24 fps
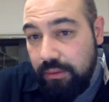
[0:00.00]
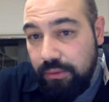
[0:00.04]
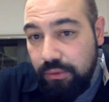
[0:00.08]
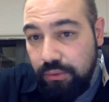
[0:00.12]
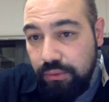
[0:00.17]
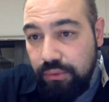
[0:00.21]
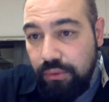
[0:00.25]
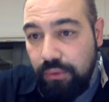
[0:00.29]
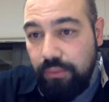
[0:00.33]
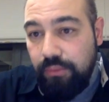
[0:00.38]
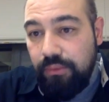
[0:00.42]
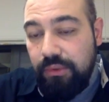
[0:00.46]

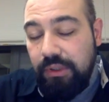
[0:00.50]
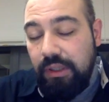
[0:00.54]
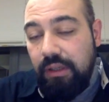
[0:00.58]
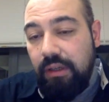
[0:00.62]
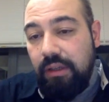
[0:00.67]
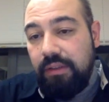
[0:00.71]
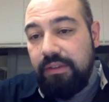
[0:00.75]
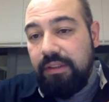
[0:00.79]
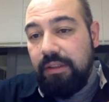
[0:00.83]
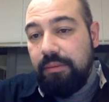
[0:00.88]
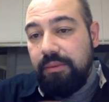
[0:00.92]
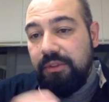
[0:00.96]
So there
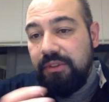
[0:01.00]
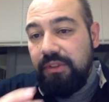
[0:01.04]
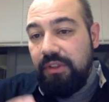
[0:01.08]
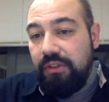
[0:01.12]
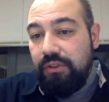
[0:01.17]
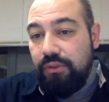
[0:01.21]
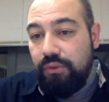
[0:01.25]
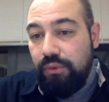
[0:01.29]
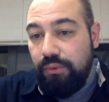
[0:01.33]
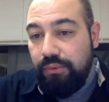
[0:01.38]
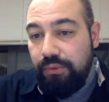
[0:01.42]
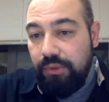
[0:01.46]
are some
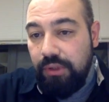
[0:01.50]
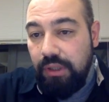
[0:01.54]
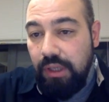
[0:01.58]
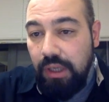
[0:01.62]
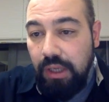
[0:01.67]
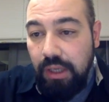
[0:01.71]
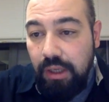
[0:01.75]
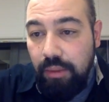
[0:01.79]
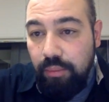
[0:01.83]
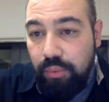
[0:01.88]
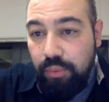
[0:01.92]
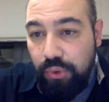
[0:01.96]
stages of the
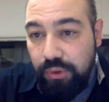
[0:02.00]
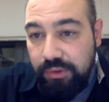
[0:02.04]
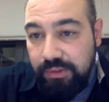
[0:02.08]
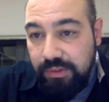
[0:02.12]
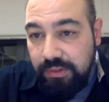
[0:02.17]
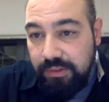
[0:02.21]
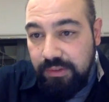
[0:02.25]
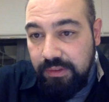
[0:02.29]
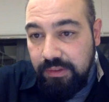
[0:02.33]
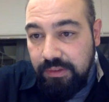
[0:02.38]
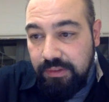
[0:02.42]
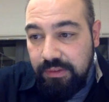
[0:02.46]

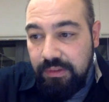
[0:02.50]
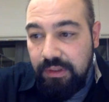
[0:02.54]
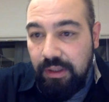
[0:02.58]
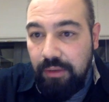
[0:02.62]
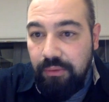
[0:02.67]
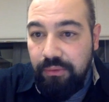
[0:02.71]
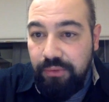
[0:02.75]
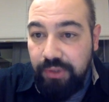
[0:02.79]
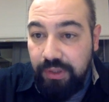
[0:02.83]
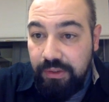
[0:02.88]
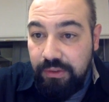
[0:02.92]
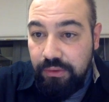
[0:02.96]
processes,
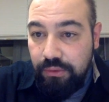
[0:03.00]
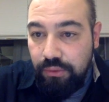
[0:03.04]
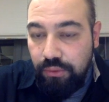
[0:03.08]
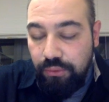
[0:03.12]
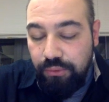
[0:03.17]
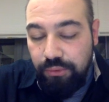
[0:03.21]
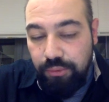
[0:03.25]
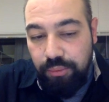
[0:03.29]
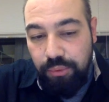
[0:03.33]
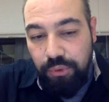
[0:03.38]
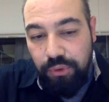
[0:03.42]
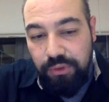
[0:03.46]
some phases of
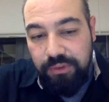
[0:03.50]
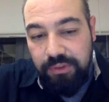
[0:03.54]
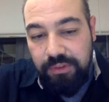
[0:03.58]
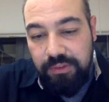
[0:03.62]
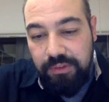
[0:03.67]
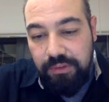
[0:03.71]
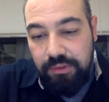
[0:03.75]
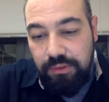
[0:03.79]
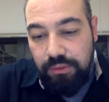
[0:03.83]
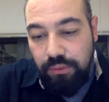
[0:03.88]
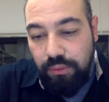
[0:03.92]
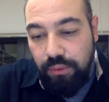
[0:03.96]
the
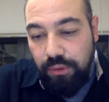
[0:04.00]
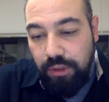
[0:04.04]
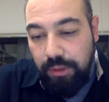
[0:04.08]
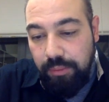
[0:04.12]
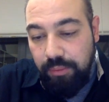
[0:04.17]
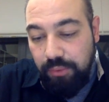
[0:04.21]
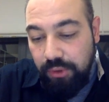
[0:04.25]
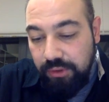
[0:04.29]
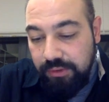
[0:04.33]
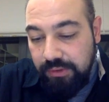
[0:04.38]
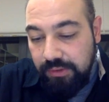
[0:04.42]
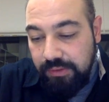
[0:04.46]
processes. So a
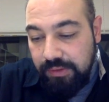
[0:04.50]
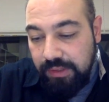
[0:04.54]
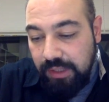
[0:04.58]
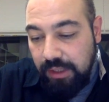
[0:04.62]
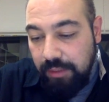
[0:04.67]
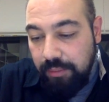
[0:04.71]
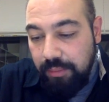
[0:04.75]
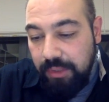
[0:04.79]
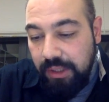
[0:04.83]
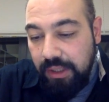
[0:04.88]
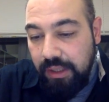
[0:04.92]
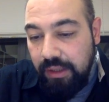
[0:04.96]
process
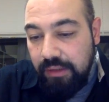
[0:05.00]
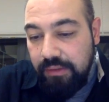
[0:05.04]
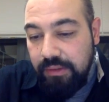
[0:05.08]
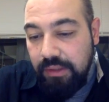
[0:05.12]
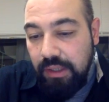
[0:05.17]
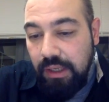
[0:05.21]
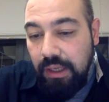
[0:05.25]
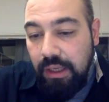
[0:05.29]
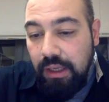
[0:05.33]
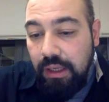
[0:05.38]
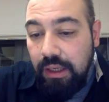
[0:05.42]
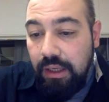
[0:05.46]
can be at
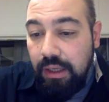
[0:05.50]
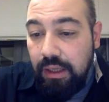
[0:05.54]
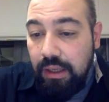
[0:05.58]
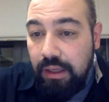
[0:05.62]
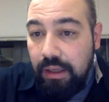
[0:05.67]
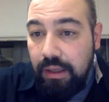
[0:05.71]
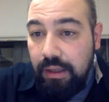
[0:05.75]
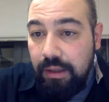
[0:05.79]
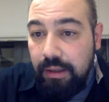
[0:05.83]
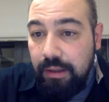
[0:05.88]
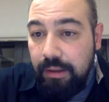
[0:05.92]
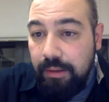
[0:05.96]

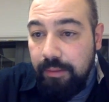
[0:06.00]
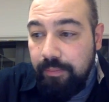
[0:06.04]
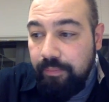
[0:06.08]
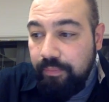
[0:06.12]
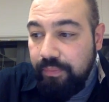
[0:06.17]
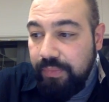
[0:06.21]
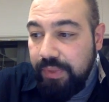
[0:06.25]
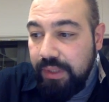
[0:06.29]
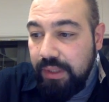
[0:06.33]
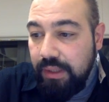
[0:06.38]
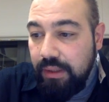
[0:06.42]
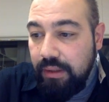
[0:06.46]

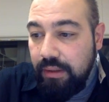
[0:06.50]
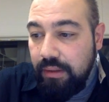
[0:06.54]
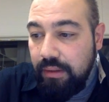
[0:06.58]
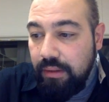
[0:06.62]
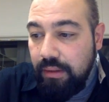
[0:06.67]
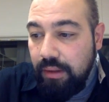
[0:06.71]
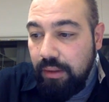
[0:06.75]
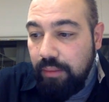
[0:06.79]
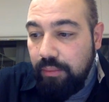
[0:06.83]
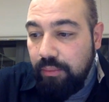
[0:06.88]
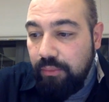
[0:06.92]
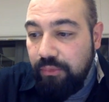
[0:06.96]

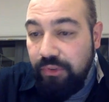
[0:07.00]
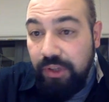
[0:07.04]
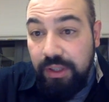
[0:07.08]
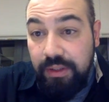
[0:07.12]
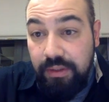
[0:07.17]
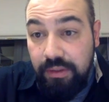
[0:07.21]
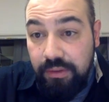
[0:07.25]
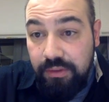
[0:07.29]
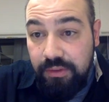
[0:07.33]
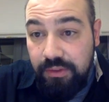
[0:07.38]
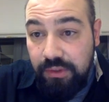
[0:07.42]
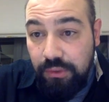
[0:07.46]
a
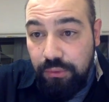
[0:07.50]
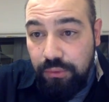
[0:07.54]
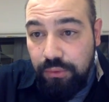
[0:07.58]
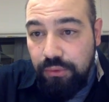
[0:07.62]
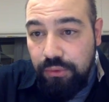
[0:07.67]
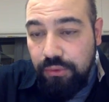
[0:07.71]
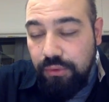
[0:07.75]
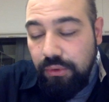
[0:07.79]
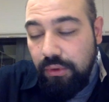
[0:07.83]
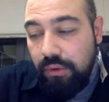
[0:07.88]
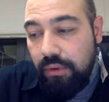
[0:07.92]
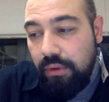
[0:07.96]
waiting
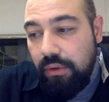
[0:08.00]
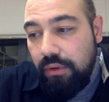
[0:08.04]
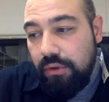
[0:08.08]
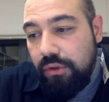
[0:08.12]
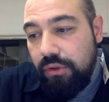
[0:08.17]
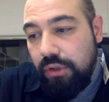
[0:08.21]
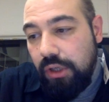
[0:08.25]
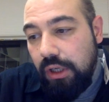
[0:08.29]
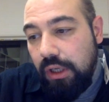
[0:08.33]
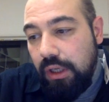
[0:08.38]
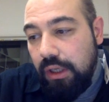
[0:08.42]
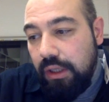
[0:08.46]
status, or
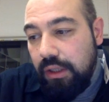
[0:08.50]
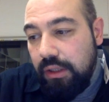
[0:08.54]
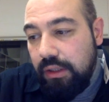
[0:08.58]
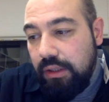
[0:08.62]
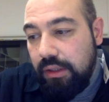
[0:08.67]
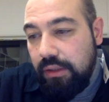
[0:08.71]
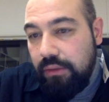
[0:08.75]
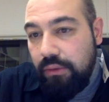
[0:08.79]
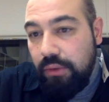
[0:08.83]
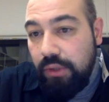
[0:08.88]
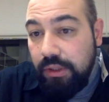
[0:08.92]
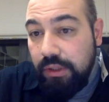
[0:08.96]
in
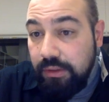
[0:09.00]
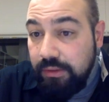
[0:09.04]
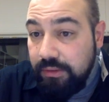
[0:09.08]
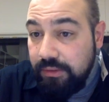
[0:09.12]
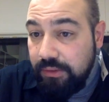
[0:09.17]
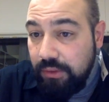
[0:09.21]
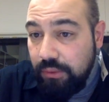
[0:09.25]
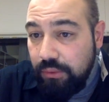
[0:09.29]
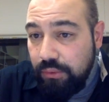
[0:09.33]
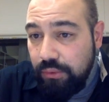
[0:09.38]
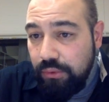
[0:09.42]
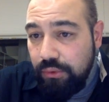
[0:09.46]
a running
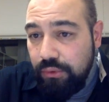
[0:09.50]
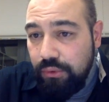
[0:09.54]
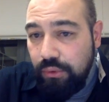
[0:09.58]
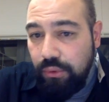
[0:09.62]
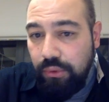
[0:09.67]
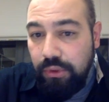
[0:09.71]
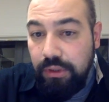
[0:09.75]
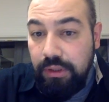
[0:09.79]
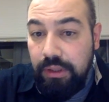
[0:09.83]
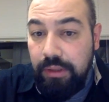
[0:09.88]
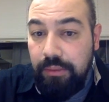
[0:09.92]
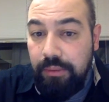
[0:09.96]
status,
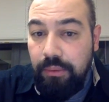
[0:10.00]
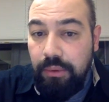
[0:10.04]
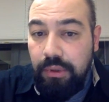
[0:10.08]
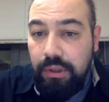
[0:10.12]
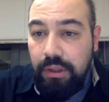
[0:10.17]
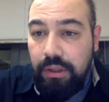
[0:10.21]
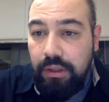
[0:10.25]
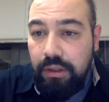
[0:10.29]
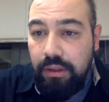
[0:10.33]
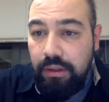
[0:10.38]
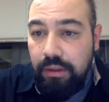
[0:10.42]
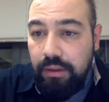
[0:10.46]
or
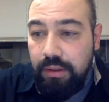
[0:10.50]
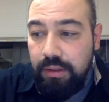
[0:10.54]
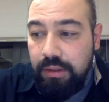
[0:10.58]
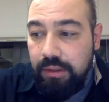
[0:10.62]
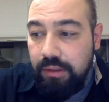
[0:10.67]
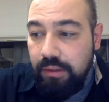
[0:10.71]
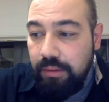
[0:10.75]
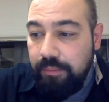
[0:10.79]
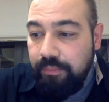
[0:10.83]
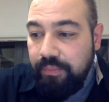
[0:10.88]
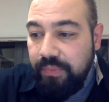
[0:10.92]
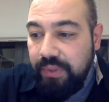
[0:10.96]

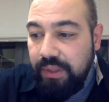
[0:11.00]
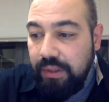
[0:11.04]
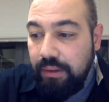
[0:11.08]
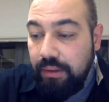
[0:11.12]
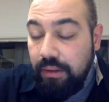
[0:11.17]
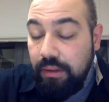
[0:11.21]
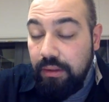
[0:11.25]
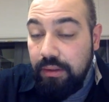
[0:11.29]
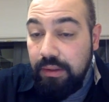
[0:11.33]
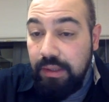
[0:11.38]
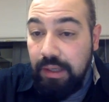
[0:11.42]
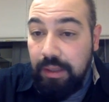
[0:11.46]

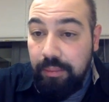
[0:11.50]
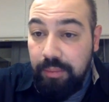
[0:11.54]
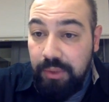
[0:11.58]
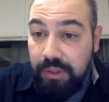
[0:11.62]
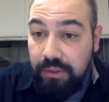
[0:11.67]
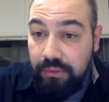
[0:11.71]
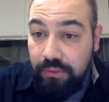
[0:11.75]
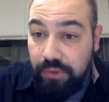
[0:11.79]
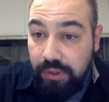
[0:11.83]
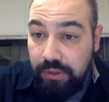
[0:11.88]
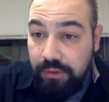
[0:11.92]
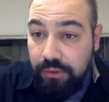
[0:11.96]
it can be
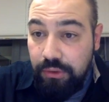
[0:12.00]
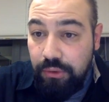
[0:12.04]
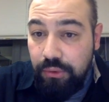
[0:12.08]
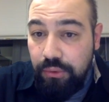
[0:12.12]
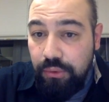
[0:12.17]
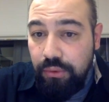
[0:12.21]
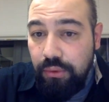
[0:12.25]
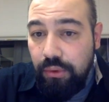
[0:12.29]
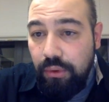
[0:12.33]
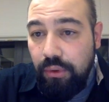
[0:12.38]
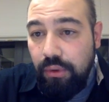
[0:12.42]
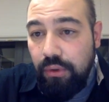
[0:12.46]
in ready
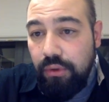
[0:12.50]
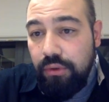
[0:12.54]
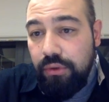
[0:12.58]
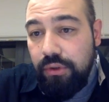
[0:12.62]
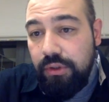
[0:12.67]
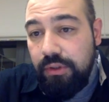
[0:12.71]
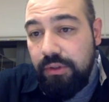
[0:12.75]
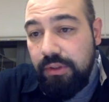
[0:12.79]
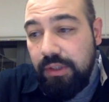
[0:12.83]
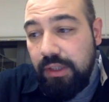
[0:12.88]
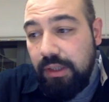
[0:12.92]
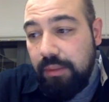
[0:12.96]
queue, or
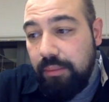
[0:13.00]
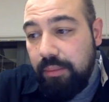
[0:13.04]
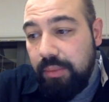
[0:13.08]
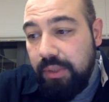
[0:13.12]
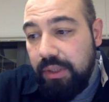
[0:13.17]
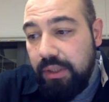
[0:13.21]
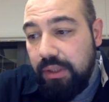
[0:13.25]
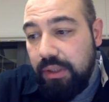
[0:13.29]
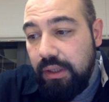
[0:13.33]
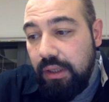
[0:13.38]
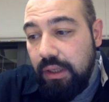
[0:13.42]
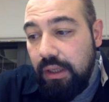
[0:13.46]
it can
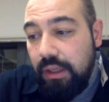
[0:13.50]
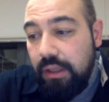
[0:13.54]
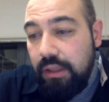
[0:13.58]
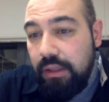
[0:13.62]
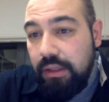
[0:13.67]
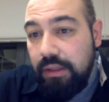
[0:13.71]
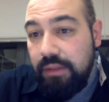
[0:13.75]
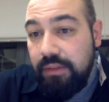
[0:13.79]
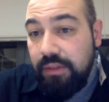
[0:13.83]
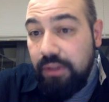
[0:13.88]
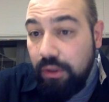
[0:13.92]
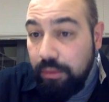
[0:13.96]
be in
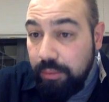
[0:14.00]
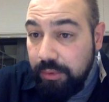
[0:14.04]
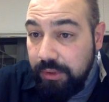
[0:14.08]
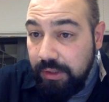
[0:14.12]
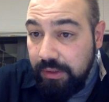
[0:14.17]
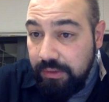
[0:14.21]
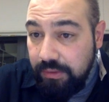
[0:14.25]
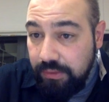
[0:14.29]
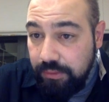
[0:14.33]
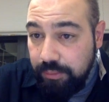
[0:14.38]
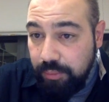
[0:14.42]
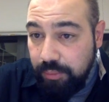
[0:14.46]
a
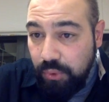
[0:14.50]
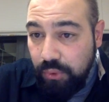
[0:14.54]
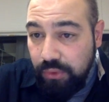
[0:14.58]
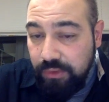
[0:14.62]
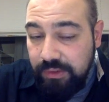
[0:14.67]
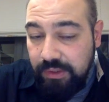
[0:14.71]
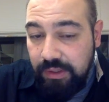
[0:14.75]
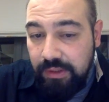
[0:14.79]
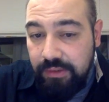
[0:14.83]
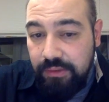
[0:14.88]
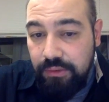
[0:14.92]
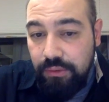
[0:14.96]
terminated
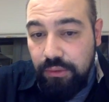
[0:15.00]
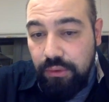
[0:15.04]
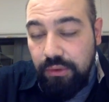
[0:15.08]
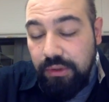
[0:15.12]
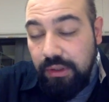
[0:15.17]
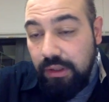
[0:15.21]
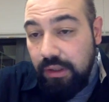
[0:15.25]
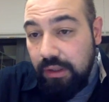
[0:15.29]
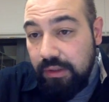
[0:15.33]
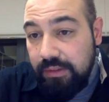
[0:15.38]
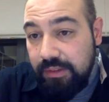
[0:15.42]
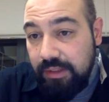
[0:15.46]
process. So
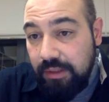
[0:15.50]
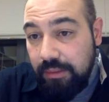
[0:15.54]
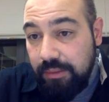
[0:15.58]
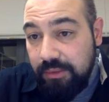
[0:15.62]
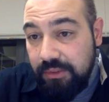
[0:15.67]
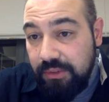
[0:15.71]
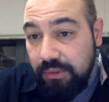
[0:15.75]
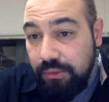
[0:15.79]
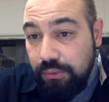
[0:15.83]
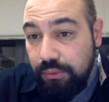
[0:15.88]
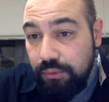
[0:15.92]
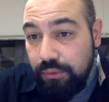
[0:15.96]
there are some
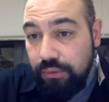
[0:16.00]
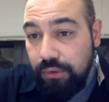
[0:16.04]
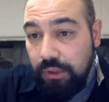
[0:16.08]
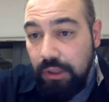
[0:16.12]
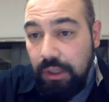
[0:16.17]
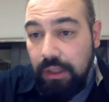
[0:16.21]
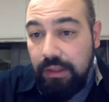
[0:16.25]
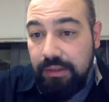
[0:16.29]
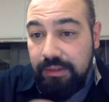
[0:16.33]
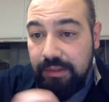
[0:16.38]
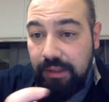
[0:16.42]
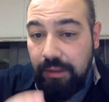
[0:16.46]
status,
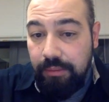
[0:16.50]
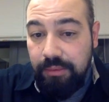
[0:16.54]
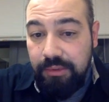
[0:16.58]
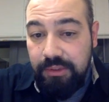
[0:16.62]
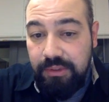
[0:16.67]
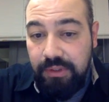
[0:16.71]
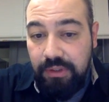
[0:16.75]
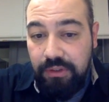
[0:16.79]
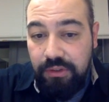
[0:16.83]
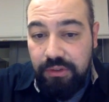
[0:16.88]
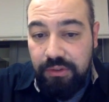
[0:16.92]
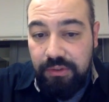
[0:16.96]
some
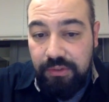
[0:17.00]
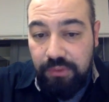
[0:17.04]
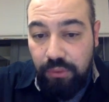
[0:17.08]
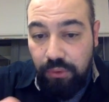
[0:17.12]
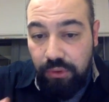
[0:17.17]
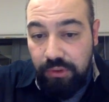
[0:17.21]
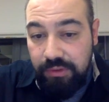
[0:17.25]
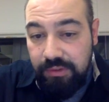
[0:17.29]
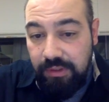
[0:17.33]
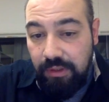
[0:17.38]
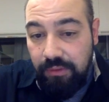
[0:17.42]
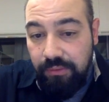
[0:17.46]
stages,
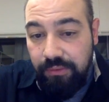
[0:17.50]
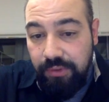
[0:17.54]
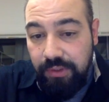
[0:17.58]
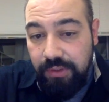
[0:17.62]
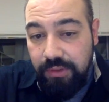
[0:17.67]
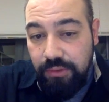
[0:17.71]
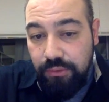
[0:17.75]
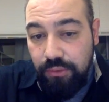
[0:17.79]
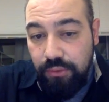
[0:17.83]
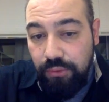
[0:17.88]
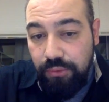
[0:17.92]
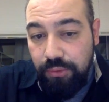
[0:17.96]
or some
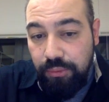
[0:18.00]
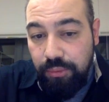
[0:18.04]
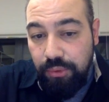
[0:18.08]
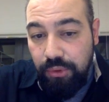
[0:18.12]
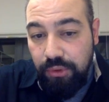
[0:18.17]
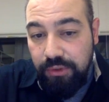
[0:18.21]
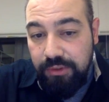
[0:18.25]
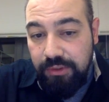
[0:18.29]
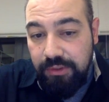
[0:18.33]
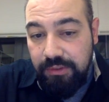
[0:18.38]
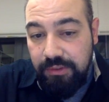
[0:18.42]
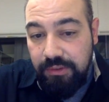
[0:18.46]
phases of the
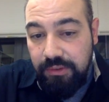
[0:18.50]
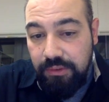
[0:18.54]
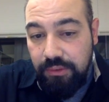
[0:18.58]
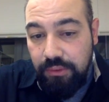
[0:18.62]
processes.